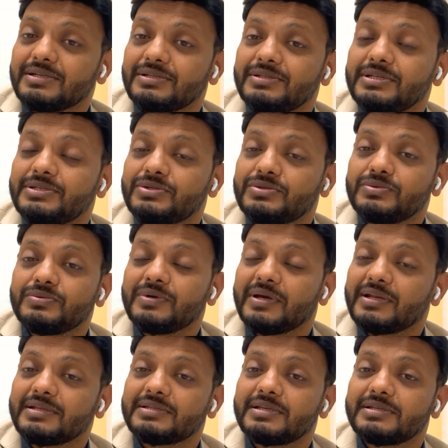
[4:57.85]
These two
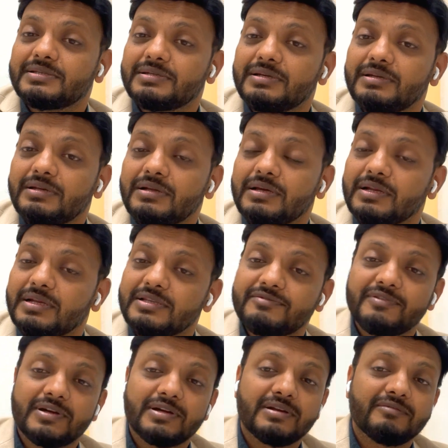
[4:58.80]
viruses are risk
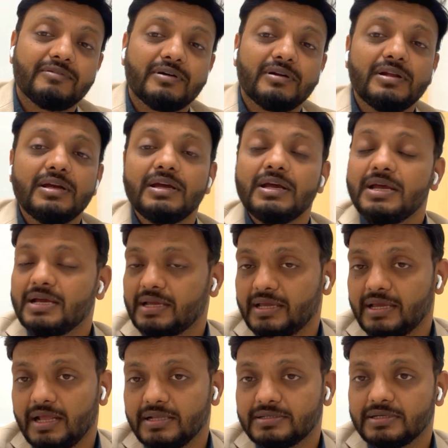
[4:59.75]
factor for a
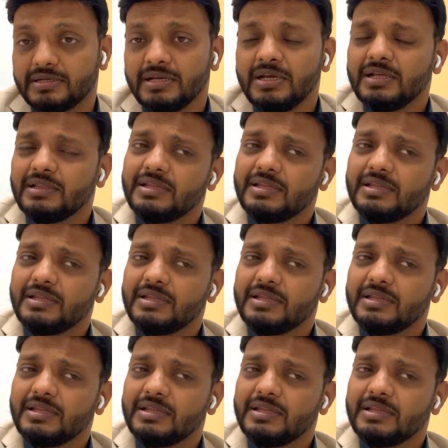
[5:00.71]
cancer.